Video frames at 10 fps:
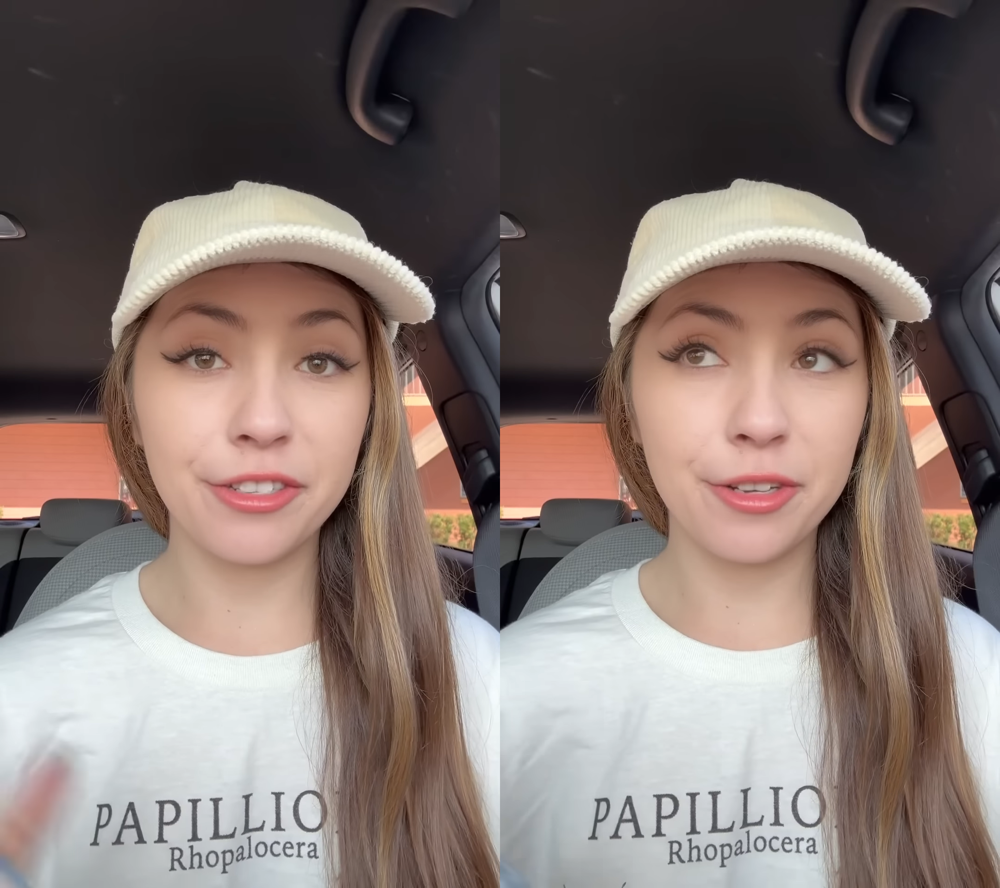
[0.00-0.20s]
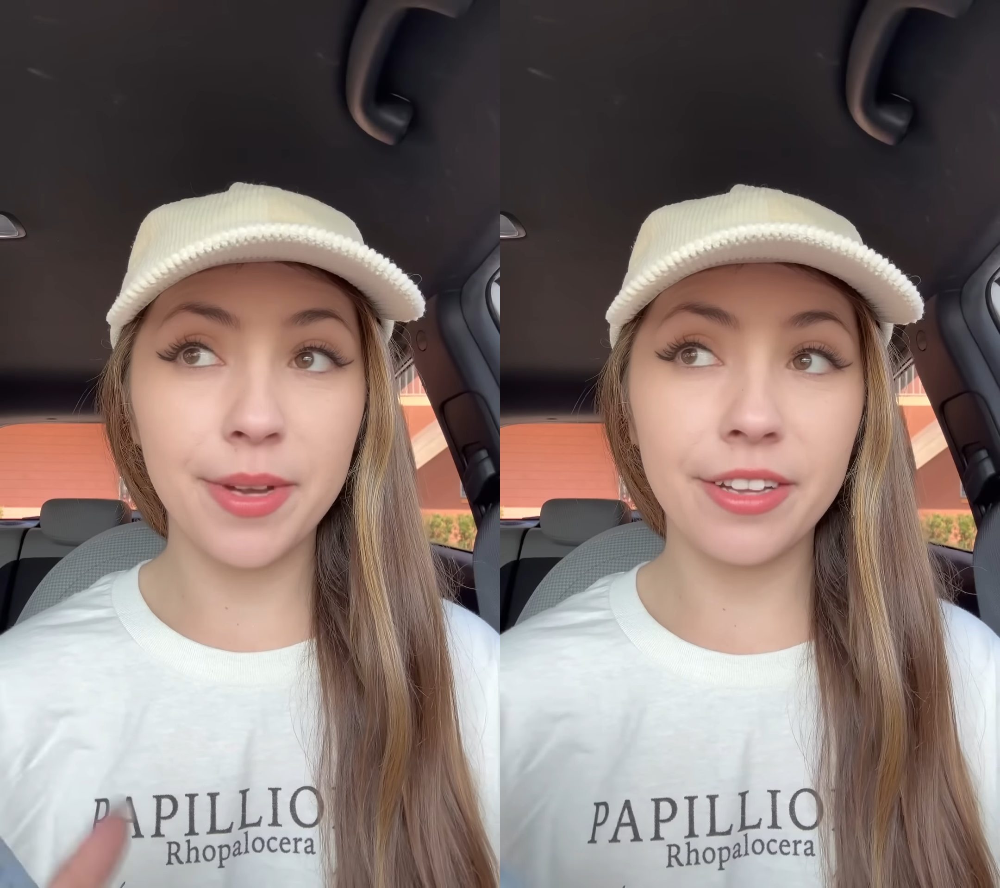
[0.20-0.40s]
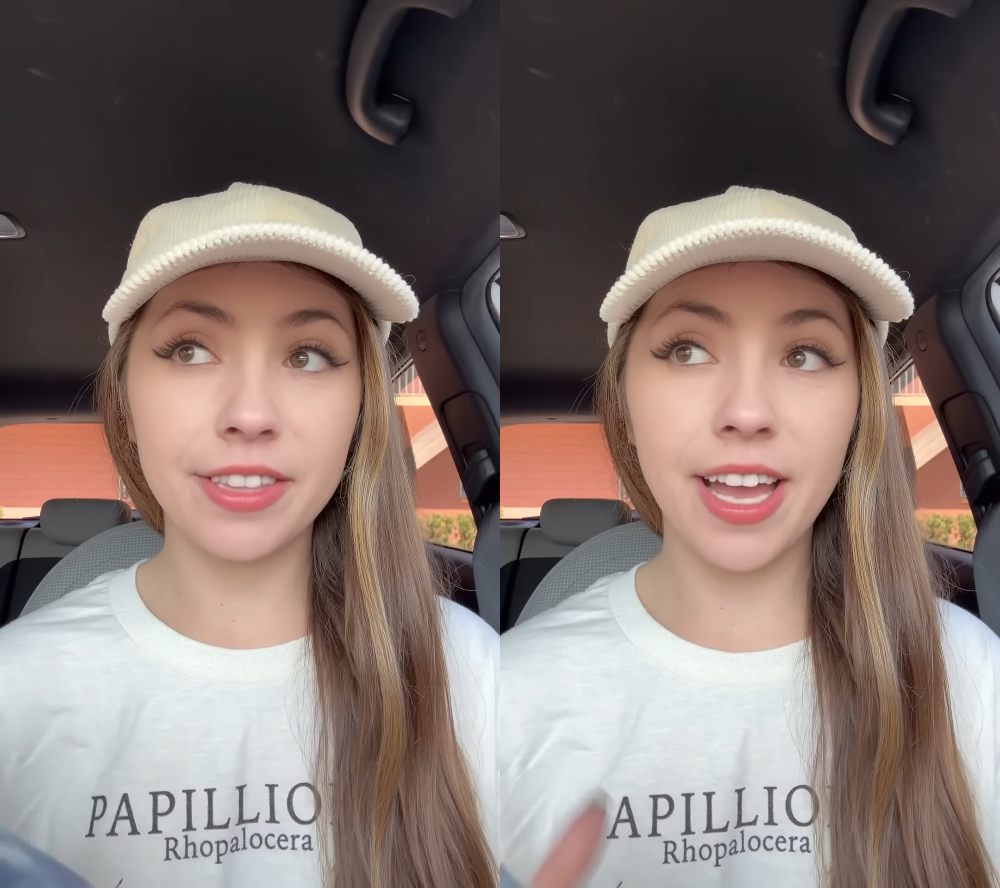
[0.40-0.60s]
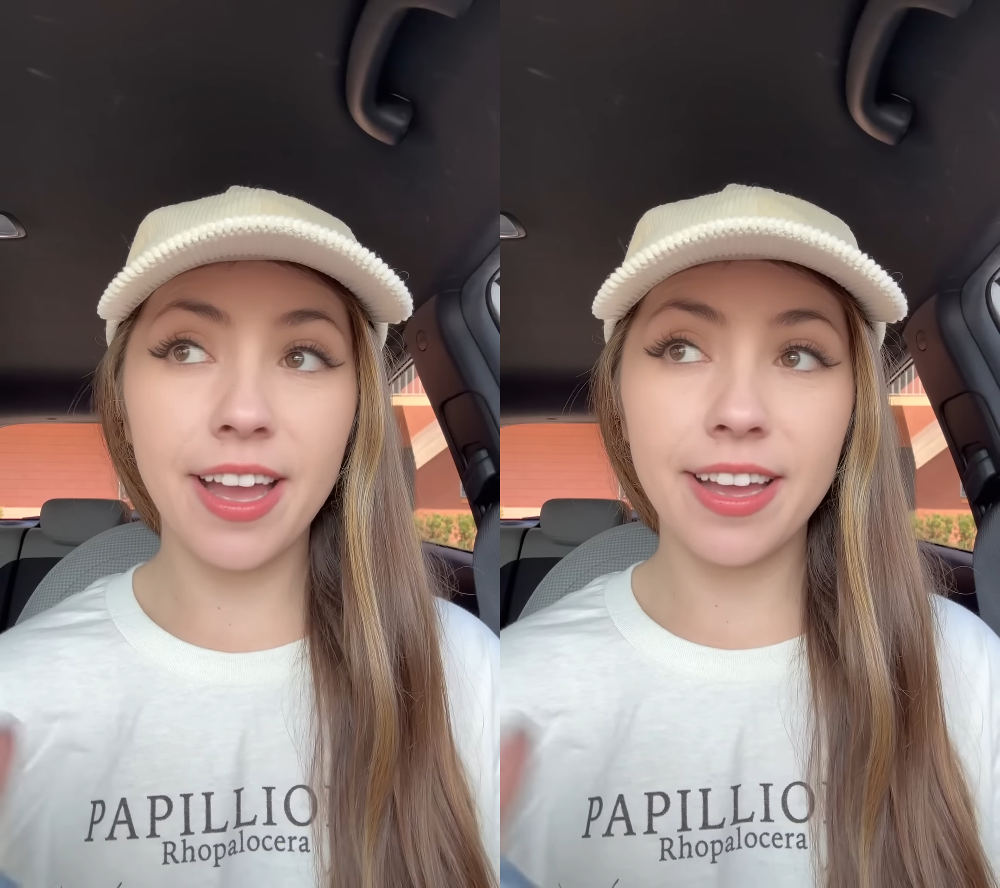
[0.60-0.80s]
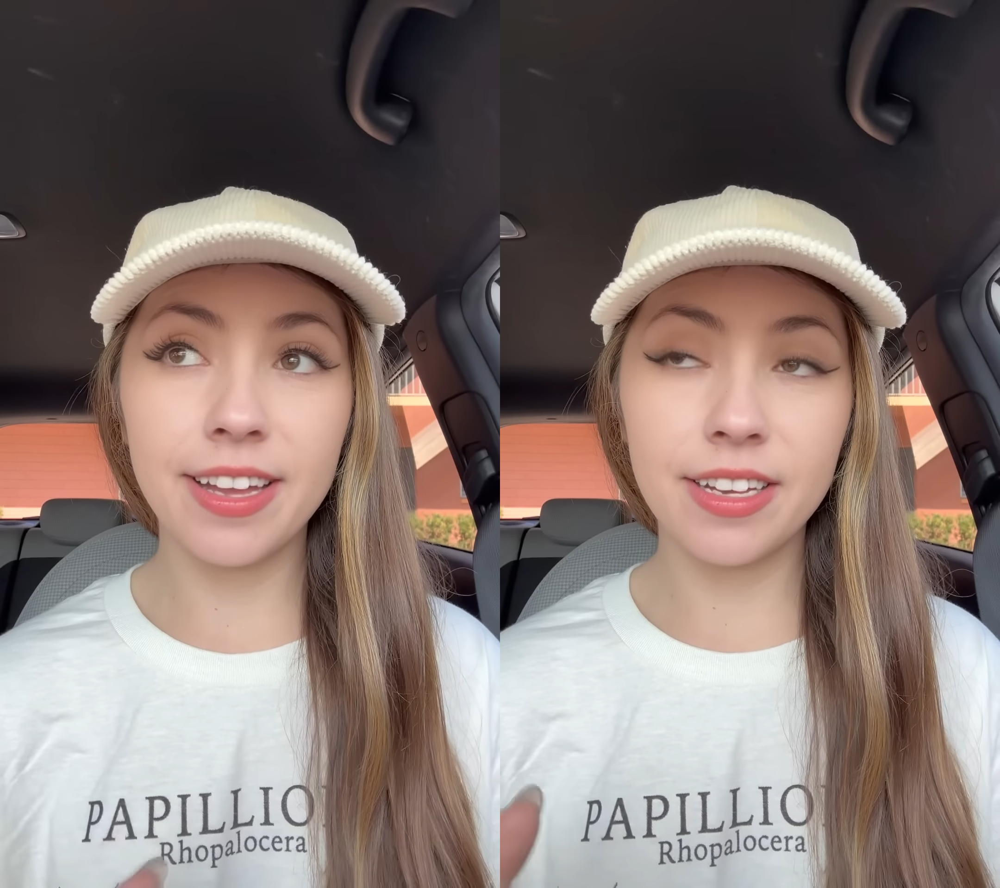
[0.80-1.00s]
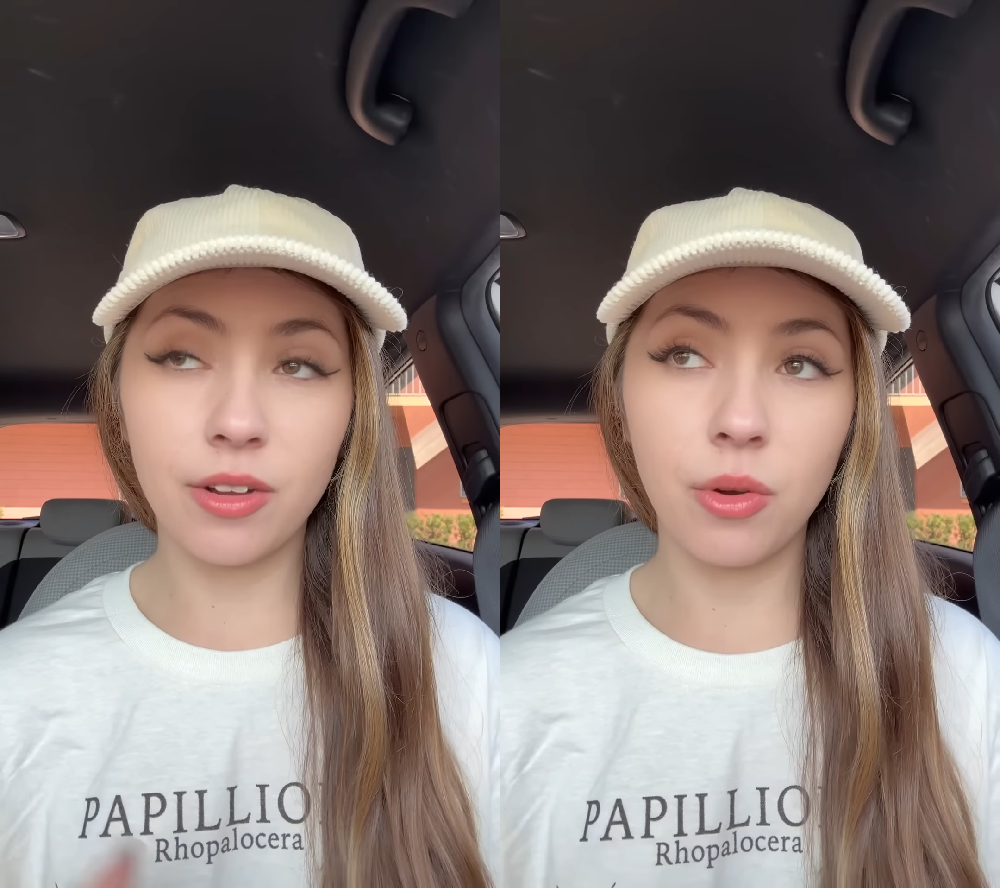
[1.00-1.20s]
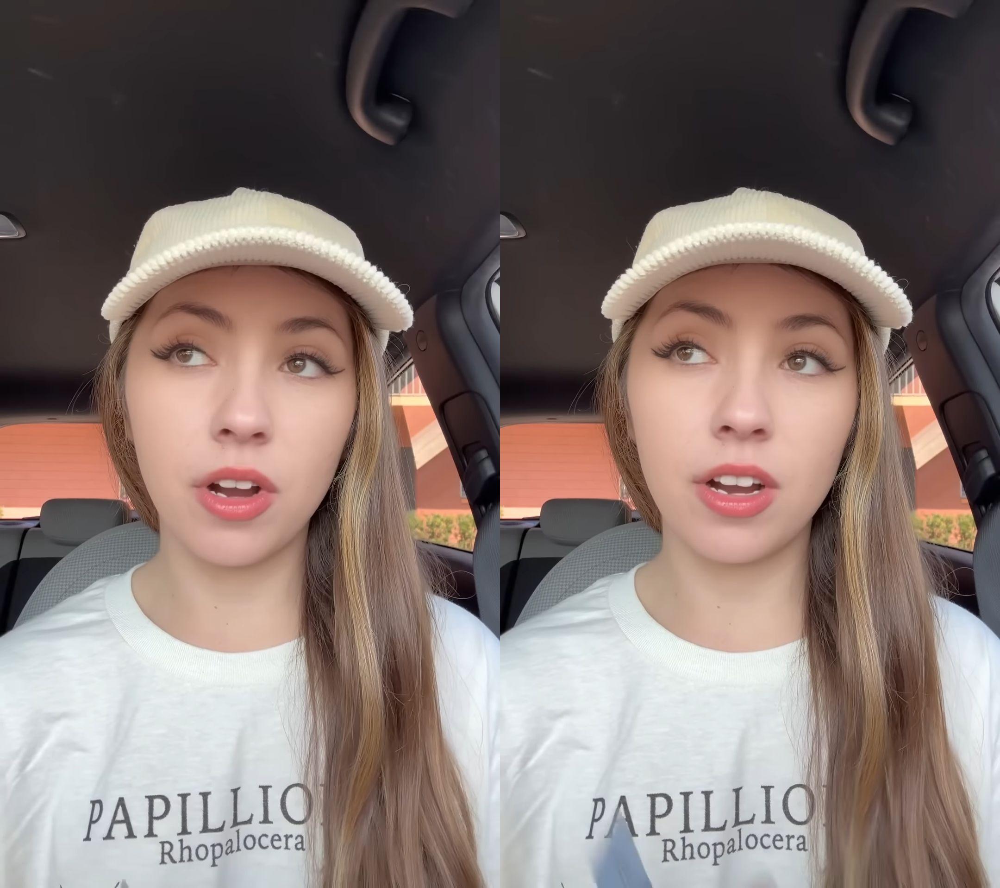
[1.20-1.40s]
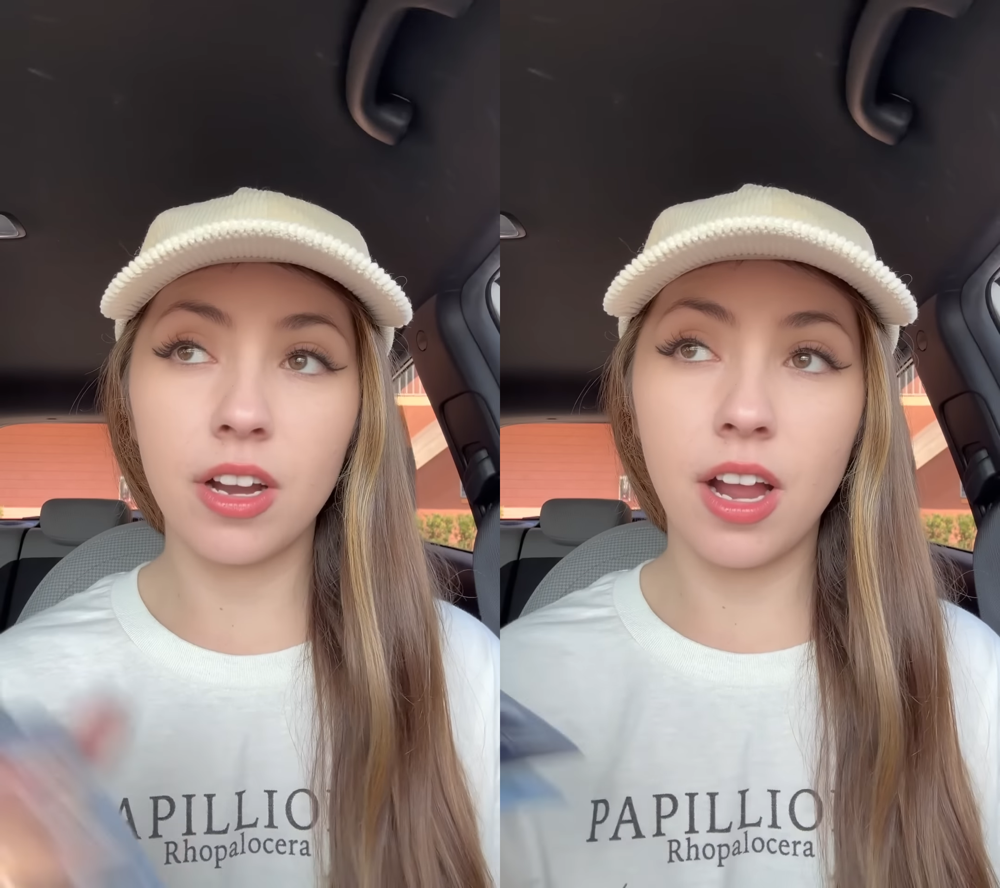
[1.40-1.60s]
do about that
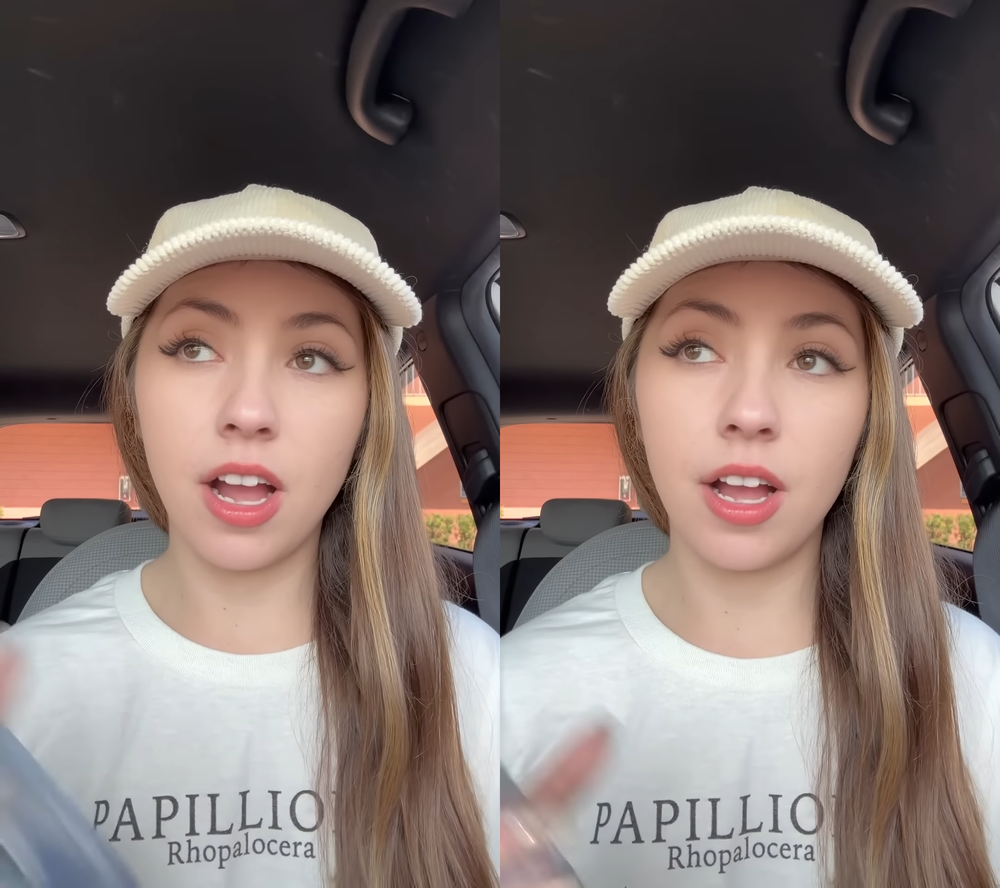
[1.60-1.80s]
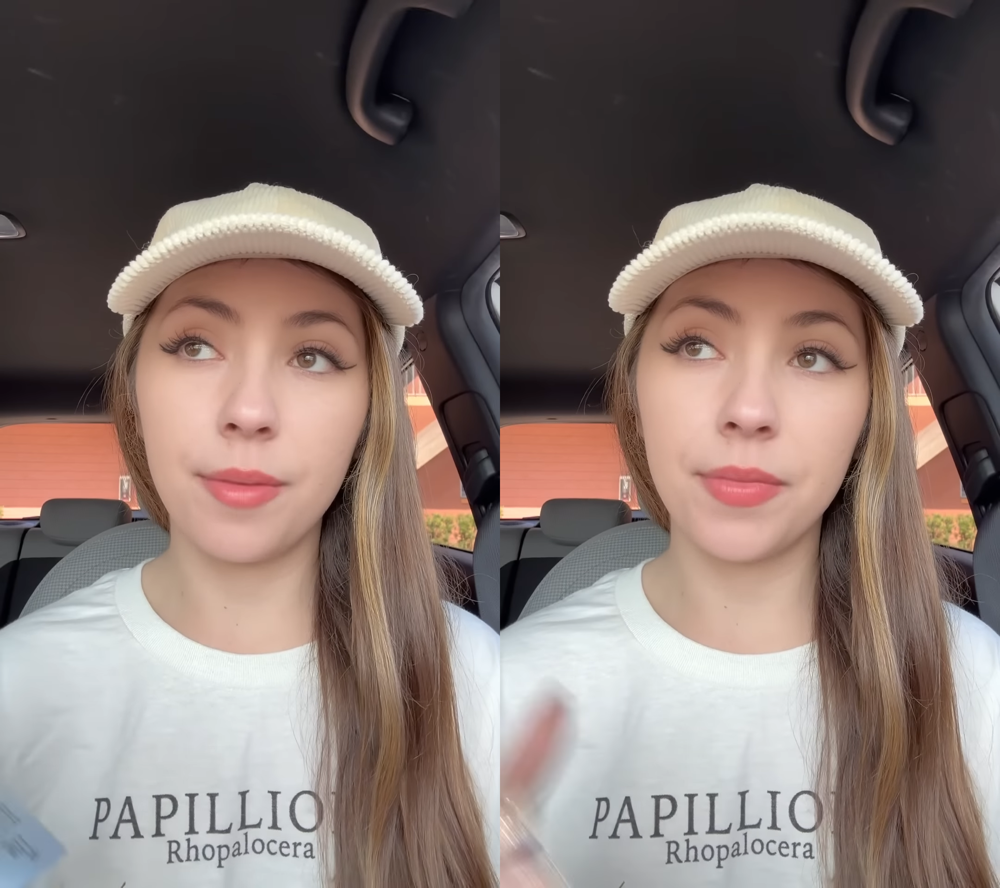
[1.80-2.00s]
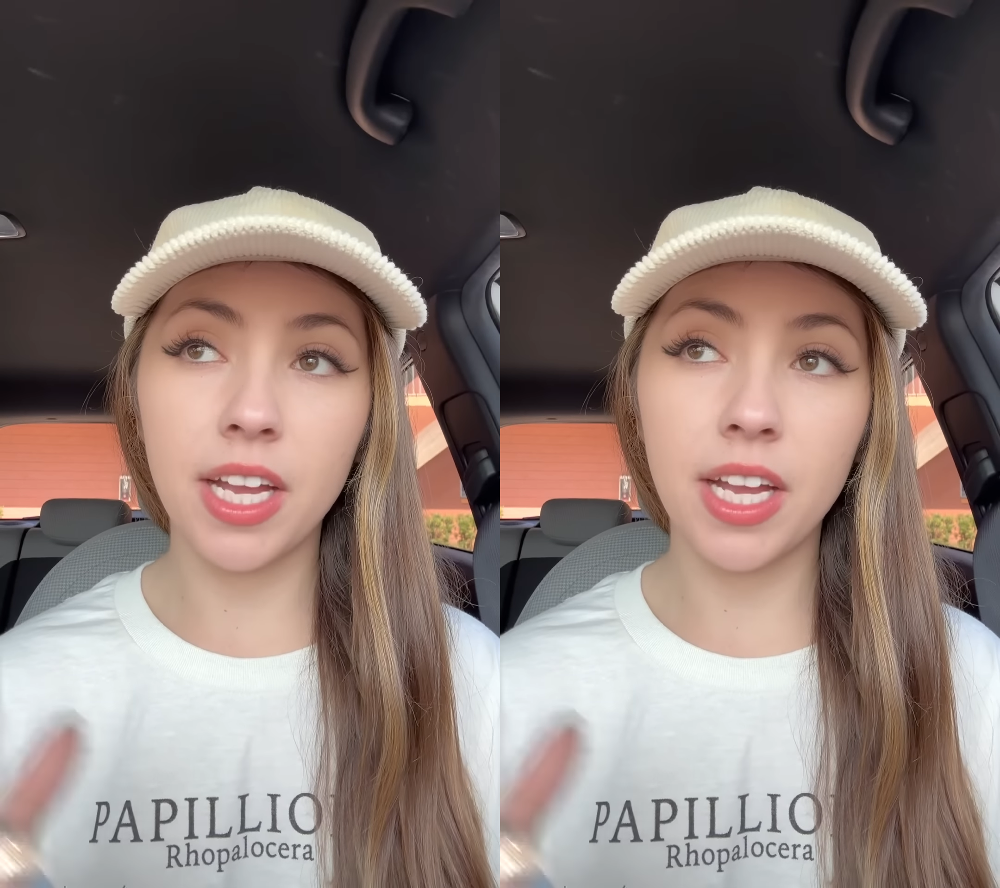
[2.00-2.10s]
or um,